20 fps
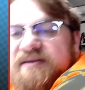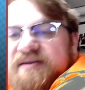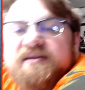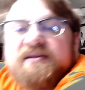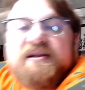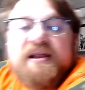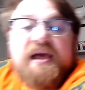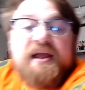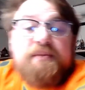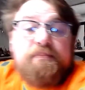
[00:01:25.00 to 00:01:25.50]

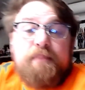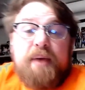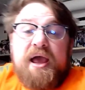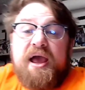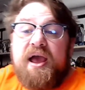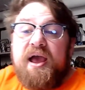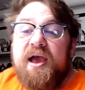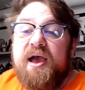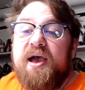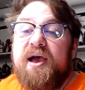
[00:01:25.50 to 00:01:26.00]

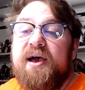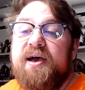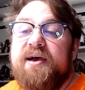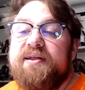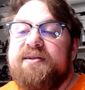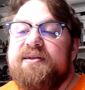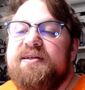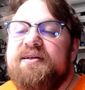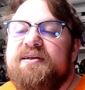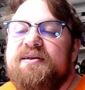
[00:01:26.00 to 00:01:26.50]

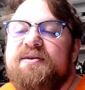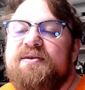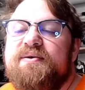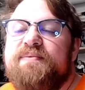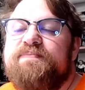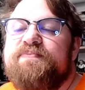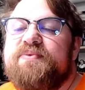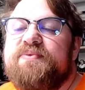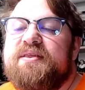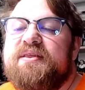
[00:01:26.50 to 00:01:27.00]
Deadman.
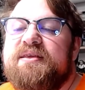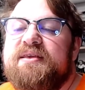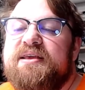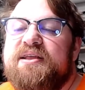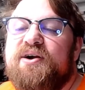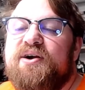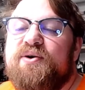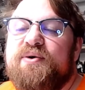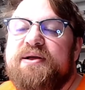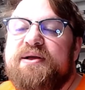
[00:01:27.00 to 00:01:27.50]
You
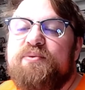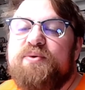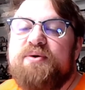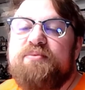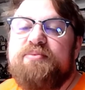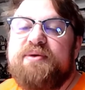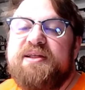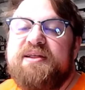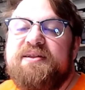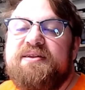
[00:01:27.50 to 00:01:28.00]
know, it would
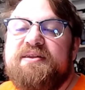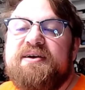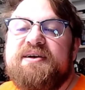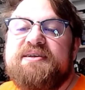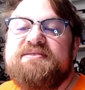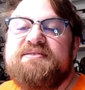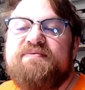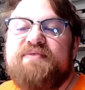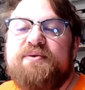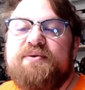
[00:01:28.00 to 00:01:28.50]
be
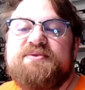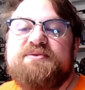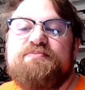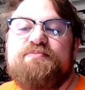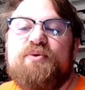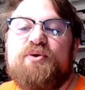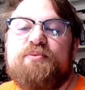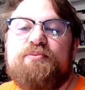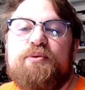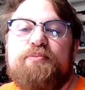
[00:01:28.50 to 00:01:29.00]
nice if I was
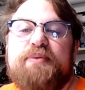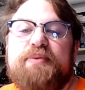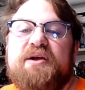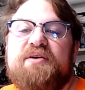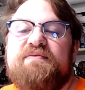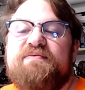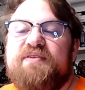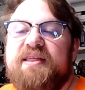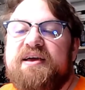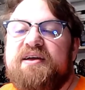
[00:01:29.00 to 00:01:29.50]
more prepared
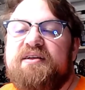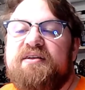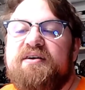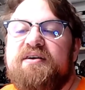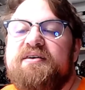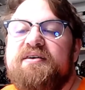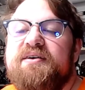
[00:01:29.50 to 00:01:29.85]
for that, huh?